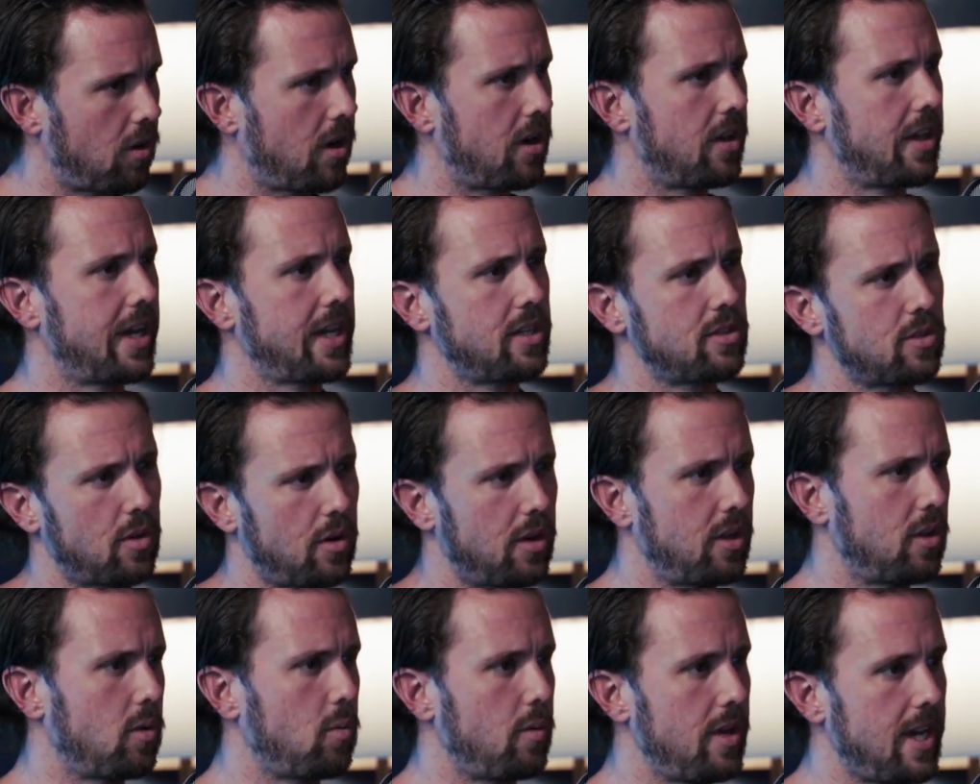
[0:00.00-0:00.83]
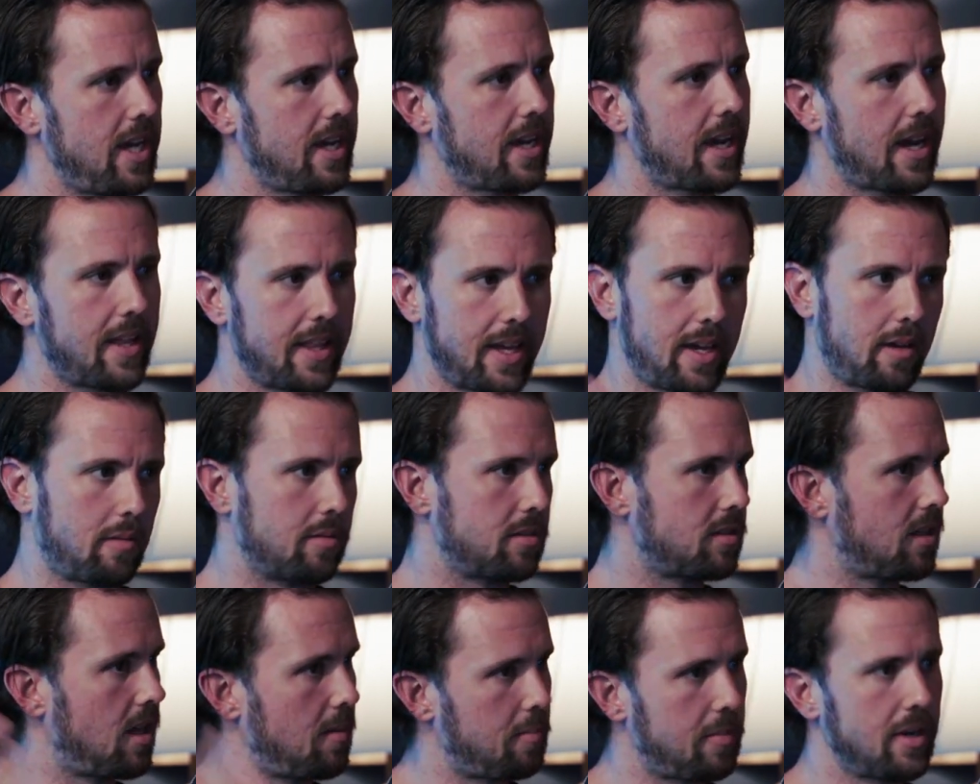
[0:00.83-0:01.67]
Where like during the week I like
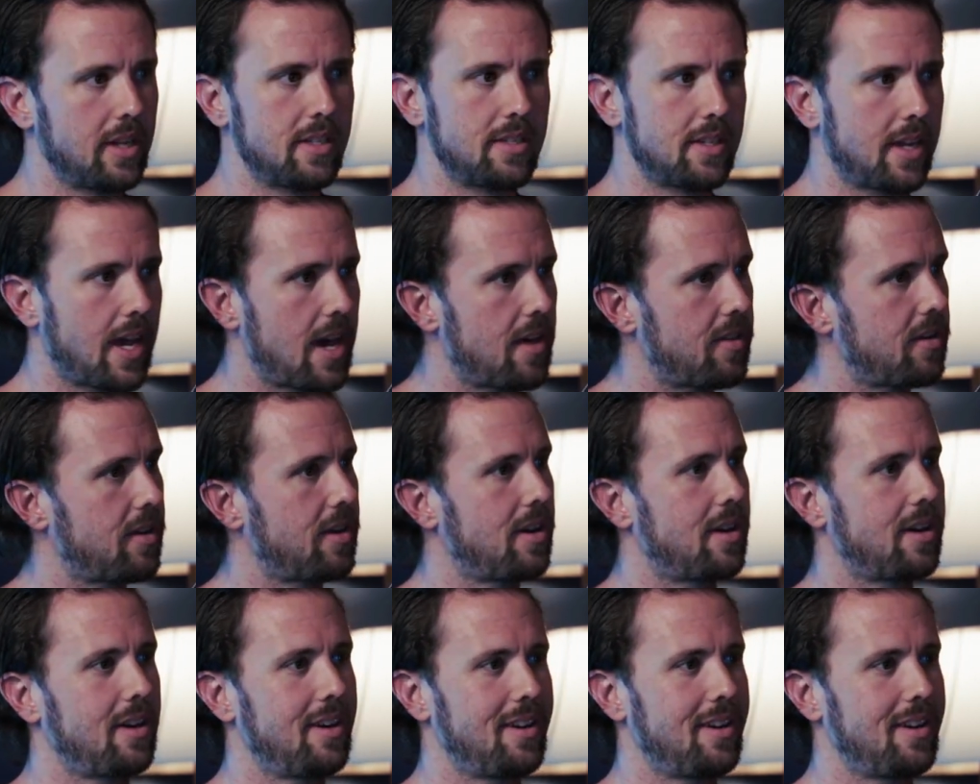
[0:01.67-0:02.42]
was keeping it together.